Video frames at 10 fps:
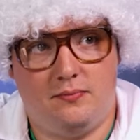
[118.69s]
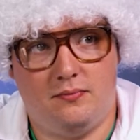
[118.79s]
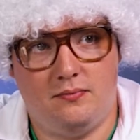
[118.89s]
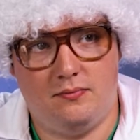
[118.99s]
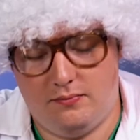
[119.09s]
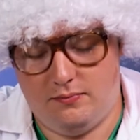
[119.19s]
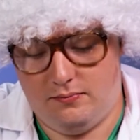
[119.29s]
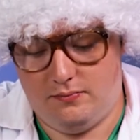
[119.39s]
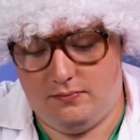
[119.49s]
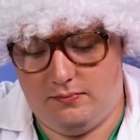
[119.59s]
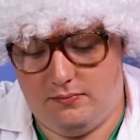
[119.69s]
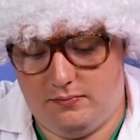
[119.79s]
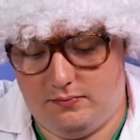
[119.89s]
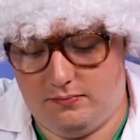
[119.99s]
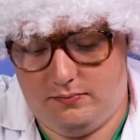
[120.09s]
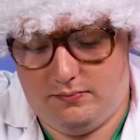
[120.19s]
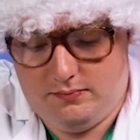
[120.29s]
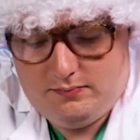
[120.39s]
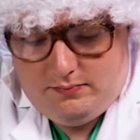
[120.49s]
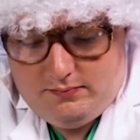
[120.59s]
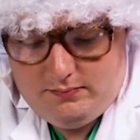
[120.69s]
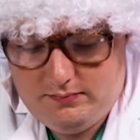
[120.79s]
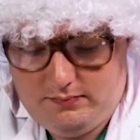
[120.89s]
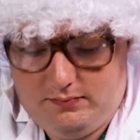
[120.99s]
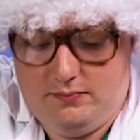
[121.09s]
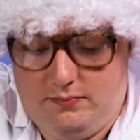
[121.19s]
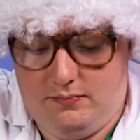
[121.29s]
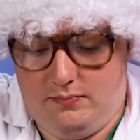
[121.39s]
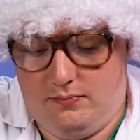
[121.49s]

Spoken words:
The person shown says nothing.